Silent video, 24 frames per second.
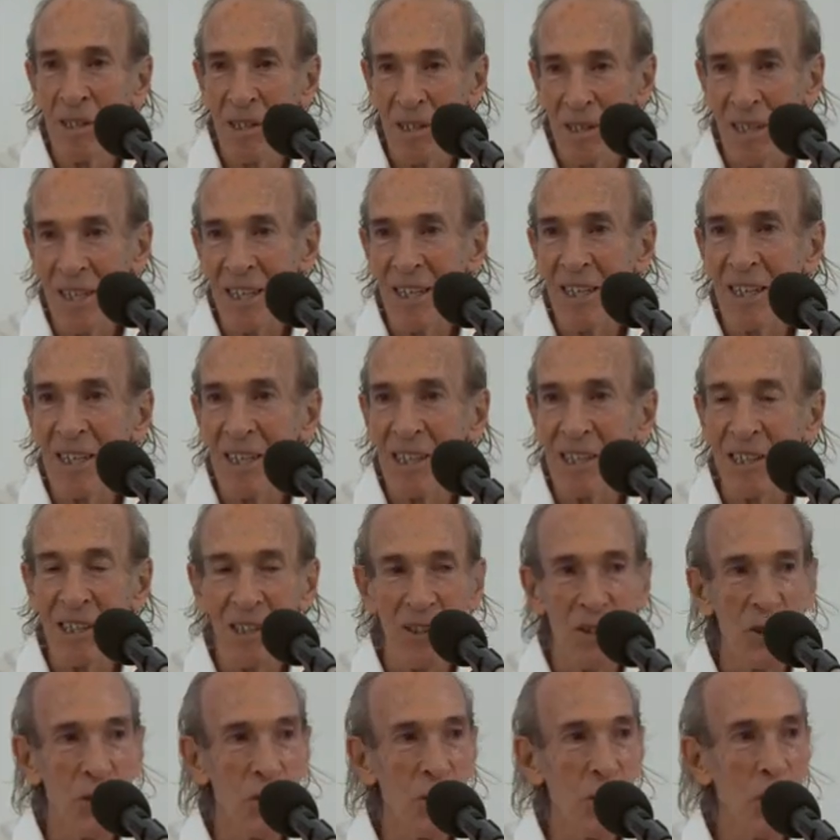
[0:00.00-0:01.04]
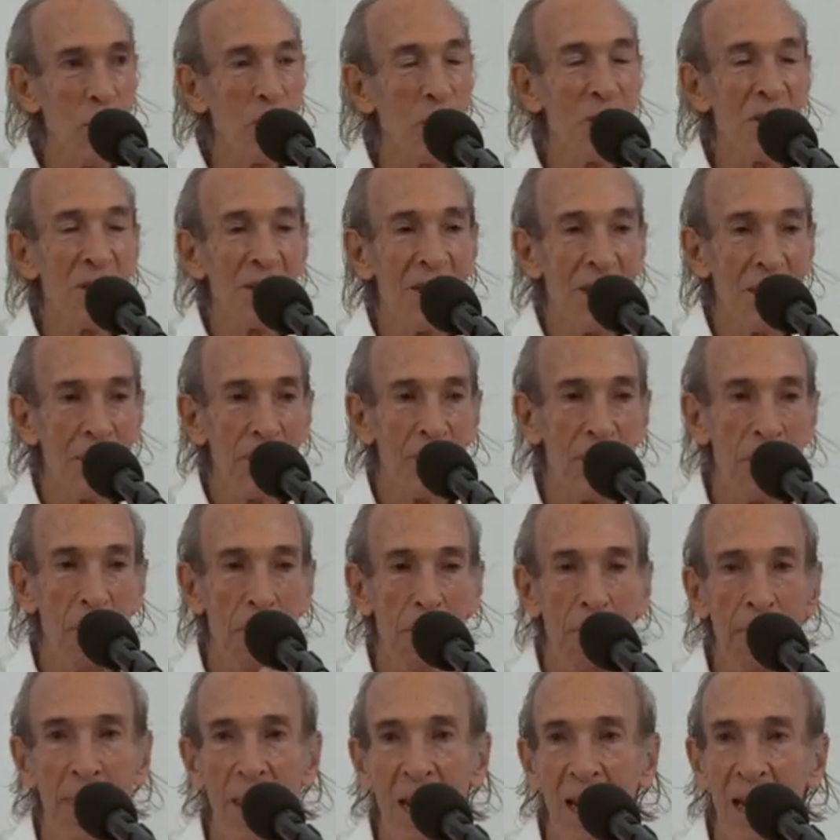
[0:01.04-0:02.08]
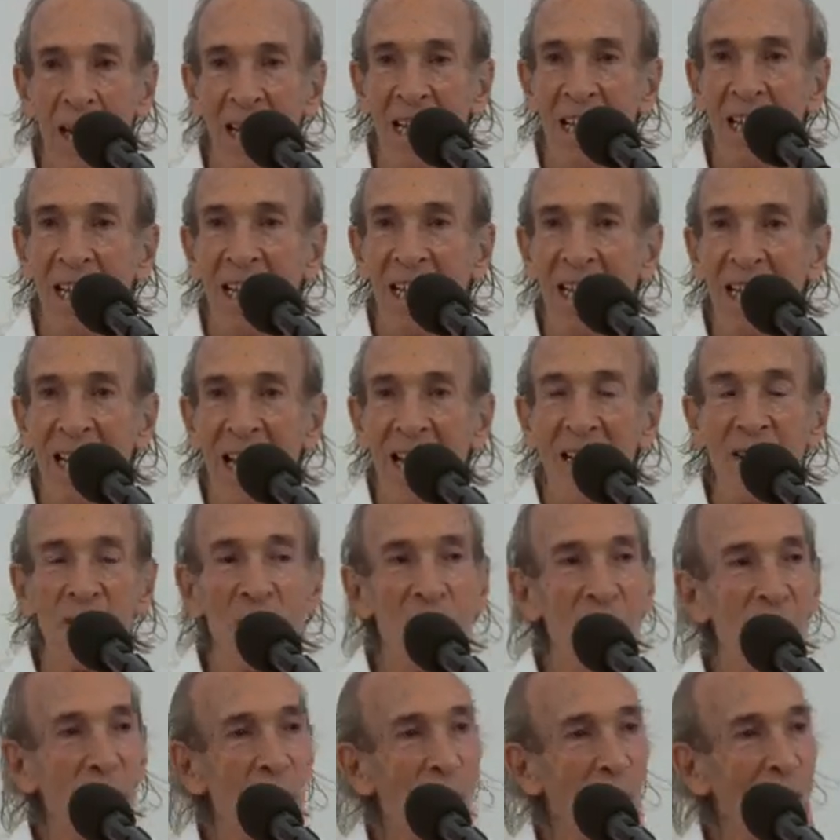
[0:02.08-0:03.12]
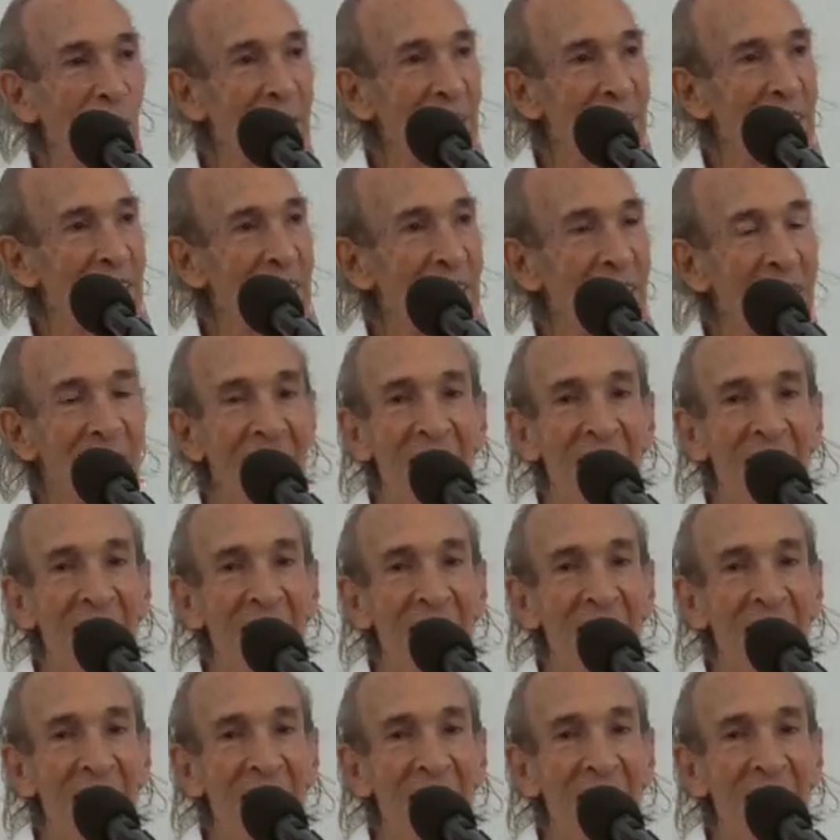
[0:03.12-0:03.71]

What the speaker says: little groups, and she called it